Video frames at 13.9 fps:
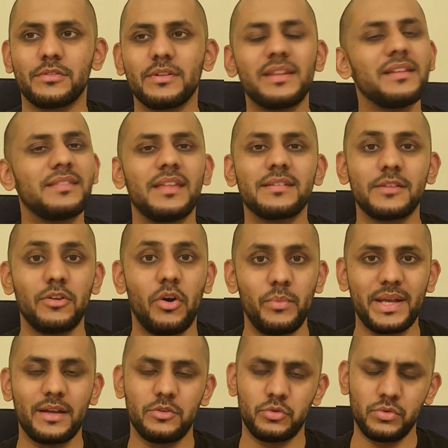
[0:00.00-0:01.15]
So there's a lot
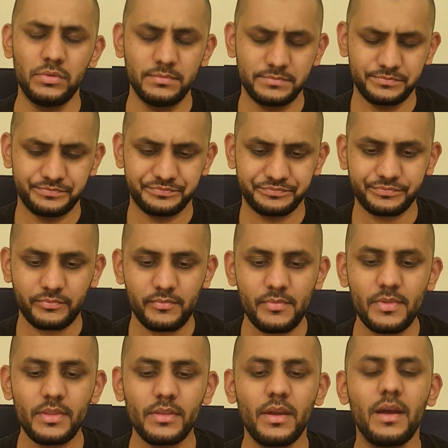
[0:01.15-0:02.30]
we can do.
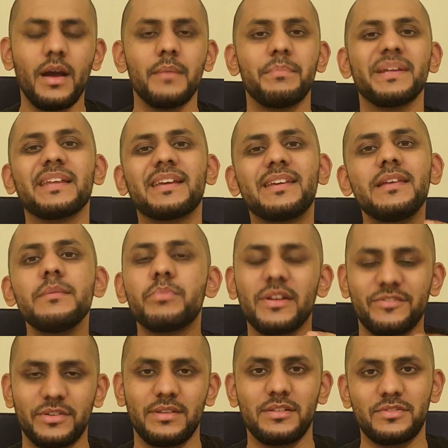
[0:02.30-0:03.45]
But the key
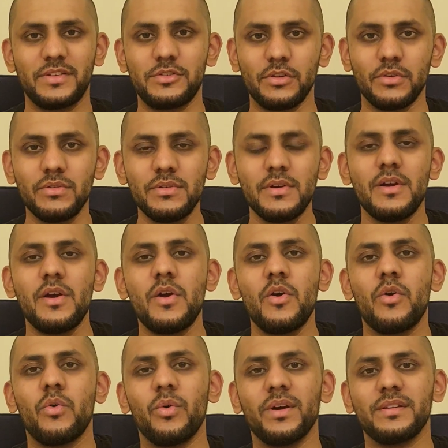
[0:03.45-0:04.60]
point for this video
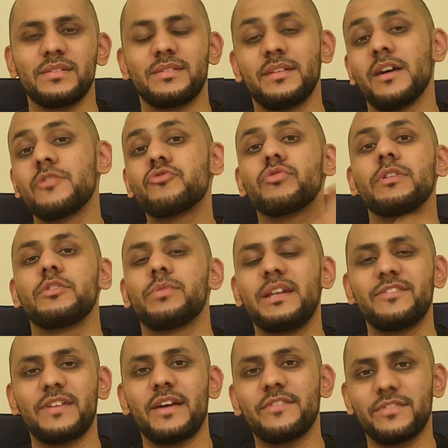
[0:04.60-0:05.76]
was the
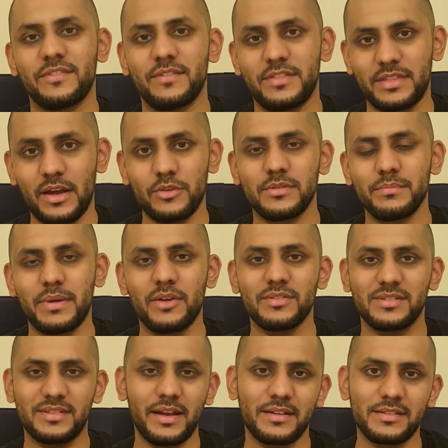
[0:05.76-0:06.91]

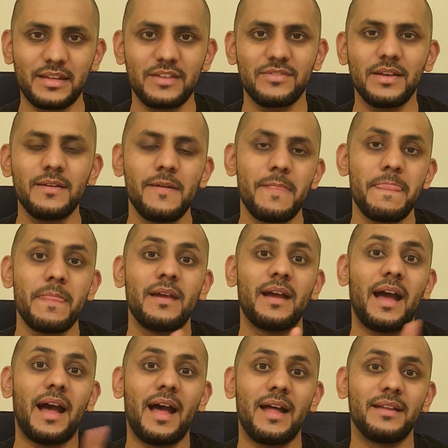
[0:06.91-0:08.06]
£125,000 tax saving,
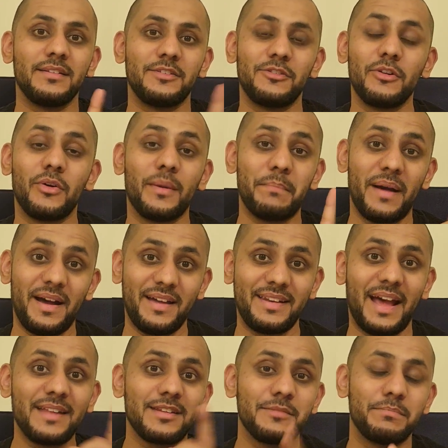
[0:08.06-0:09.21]
and an
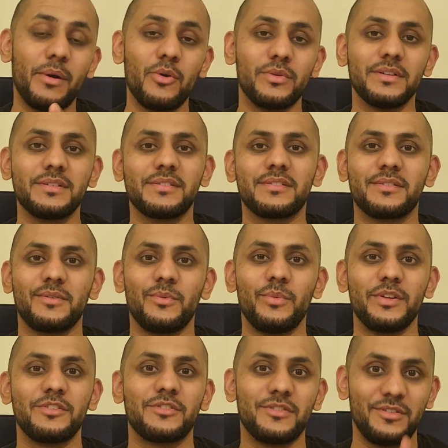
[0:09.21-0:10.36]
added bonus,
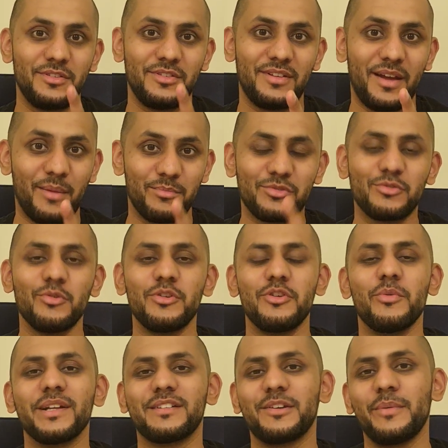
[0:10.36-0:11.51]
which I'm sure
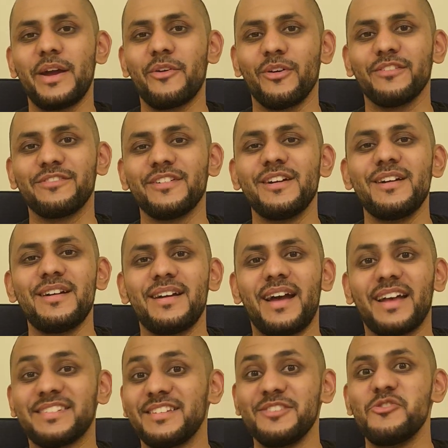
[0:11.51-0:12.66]
you weren't aware of,
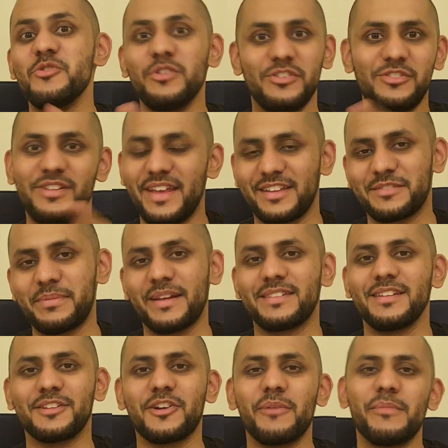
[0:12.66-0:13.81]
as in you didn't
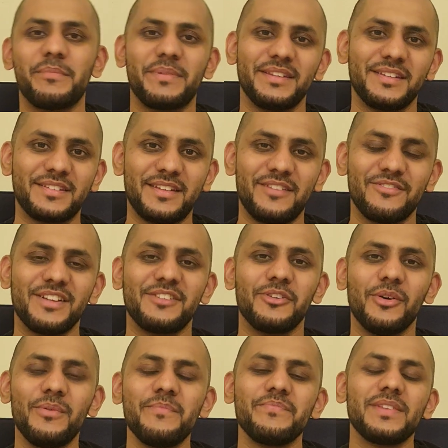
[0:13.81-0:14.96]
expect it to come up in the same
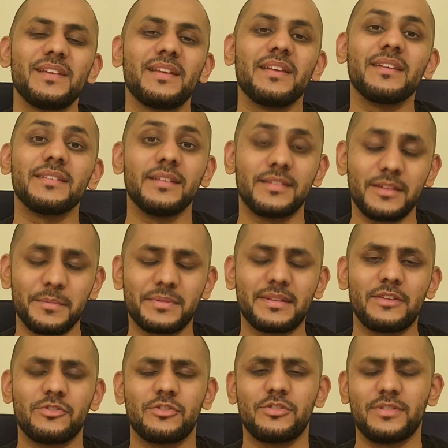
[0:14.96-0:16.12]
video, is the
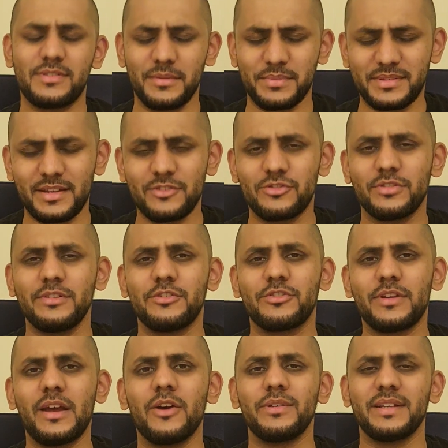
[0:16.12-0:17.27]
substantial
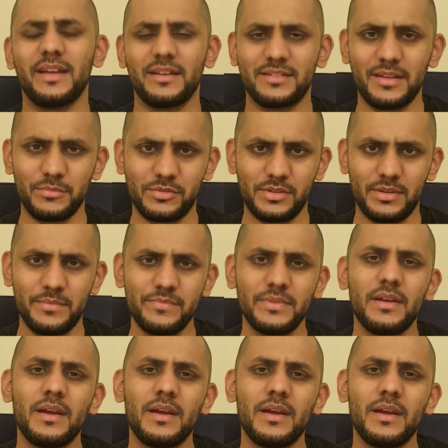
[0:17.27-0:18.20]
shareholding exemption.